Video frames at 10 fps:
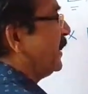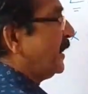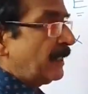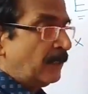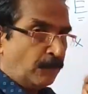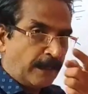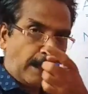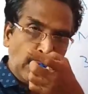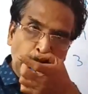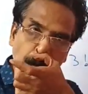Here we
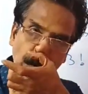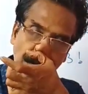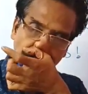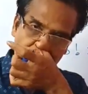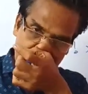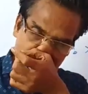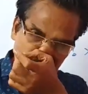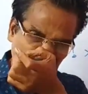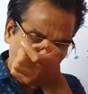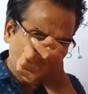have 4 places
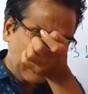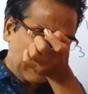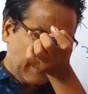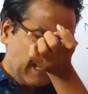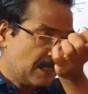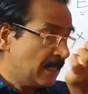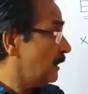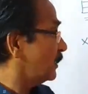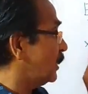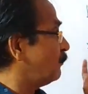to arrange these
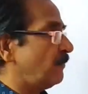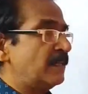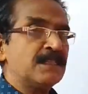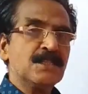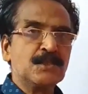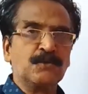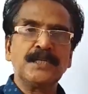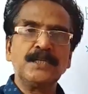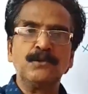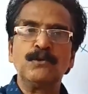3 vowels so
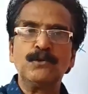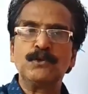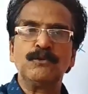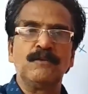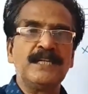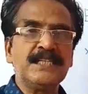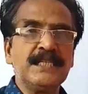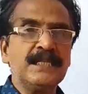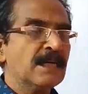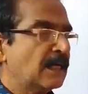that no 2 vowels
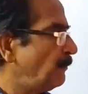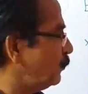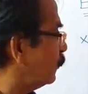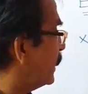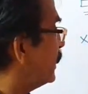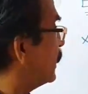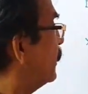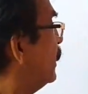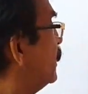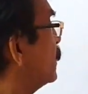come together.